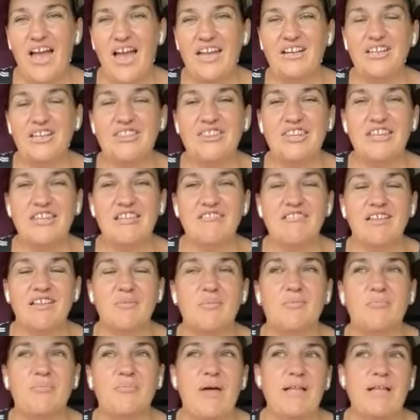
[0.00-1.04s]
And I think
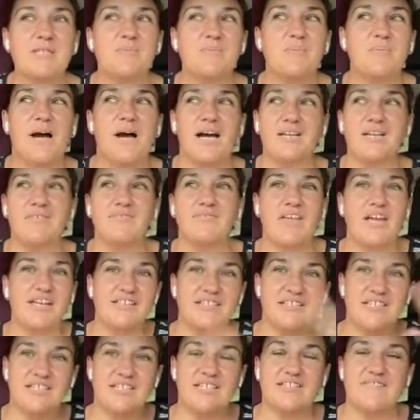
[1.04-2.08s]
like that's part of that
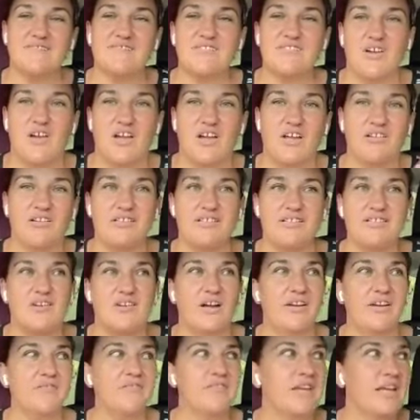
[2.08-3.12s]
addictive cycle is
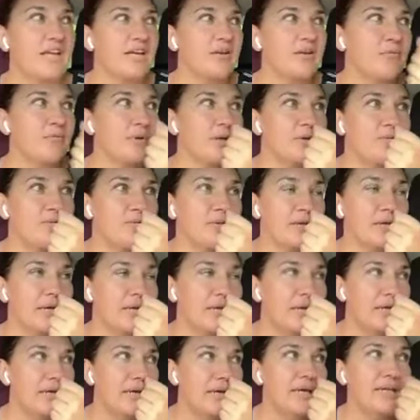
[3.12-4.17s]
kind of getting rid of
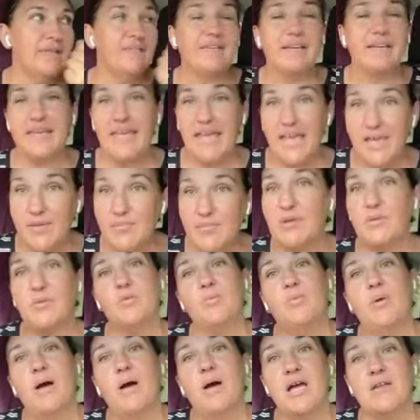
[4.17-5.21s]
the
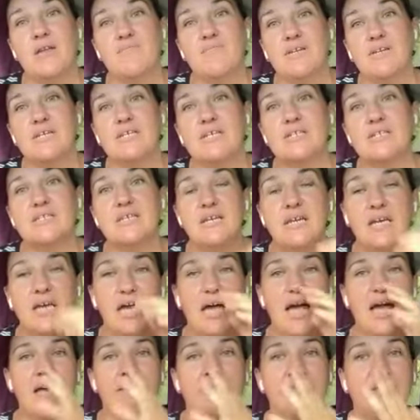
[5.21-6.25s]
chemical part of it
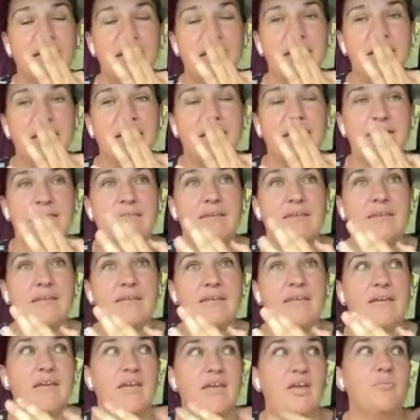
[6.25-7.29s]
and then
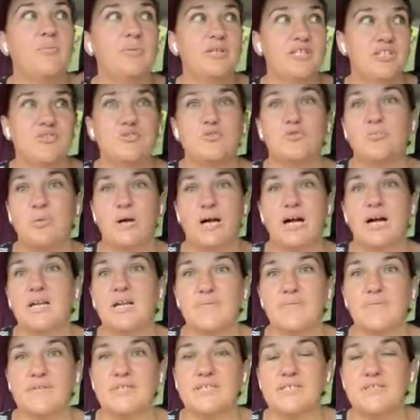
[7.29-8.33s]
the habitual
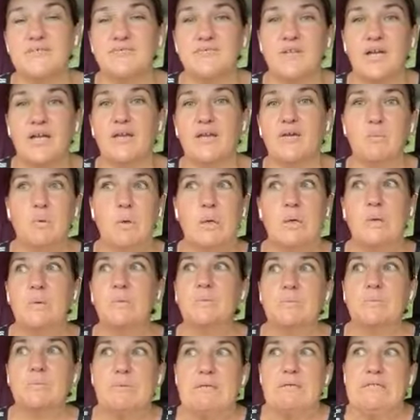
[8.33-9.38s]
part of it of like,
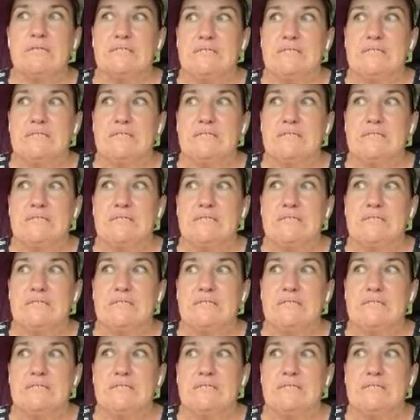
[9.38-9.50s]
well,